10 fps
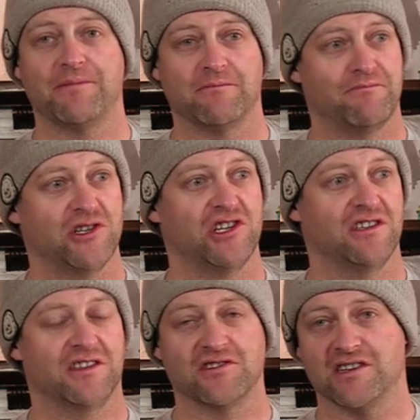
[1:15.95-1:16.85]
and bitching
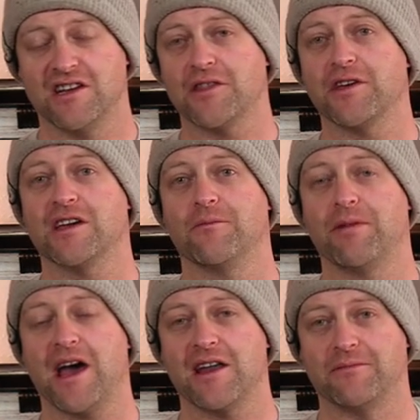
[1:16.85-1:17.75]
that there's nothing
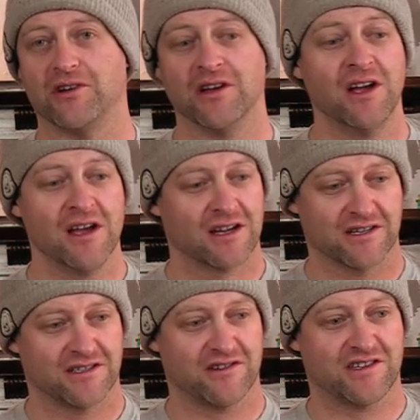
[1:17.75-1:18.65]
compatible
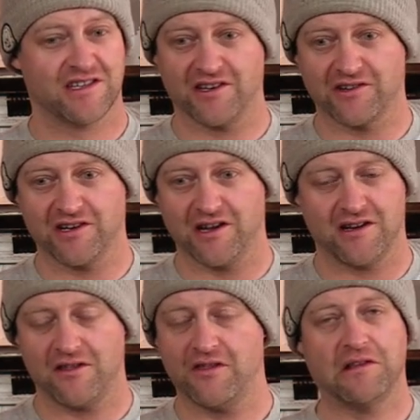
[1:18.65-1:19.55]
because they're still good.